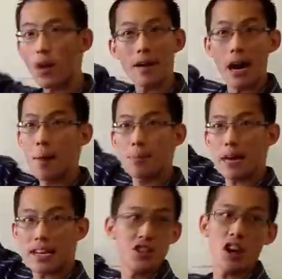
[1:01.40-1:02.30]
going up
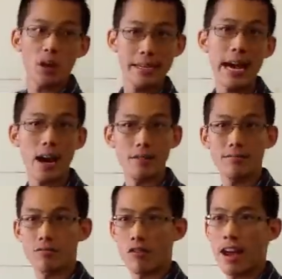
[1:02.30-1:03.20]
and it's not going down,
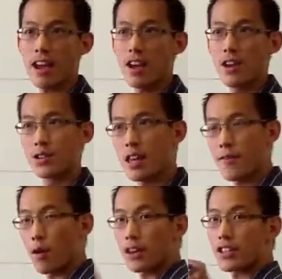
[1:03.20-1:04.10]
right? So
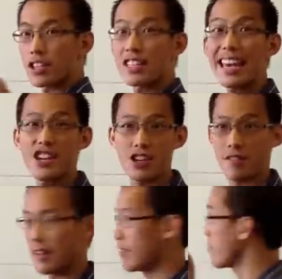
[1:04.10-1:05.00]
therefore it's stationary,